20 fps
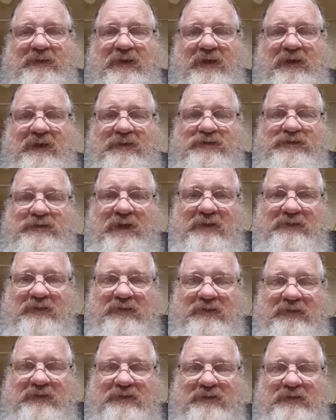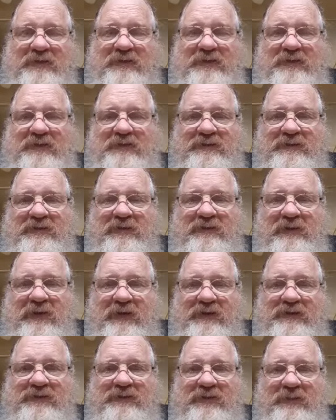uh, gentleness, and
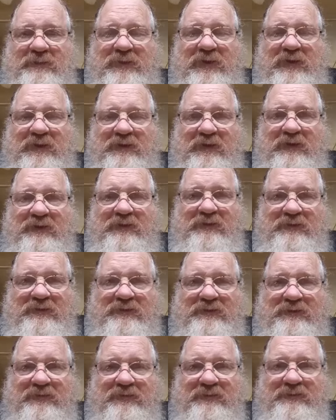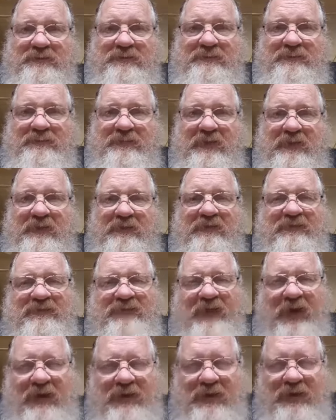consideration upon others
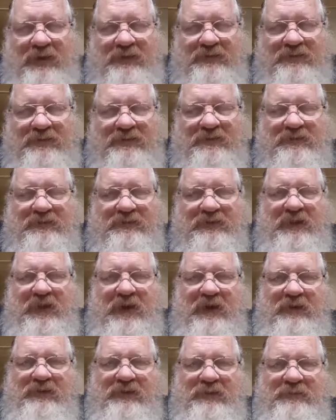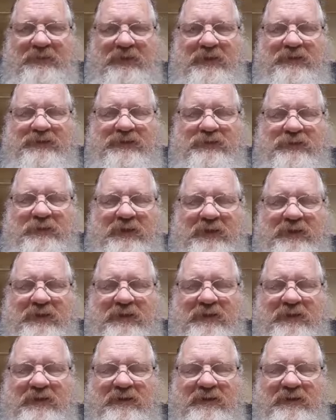fairness in how they're being treated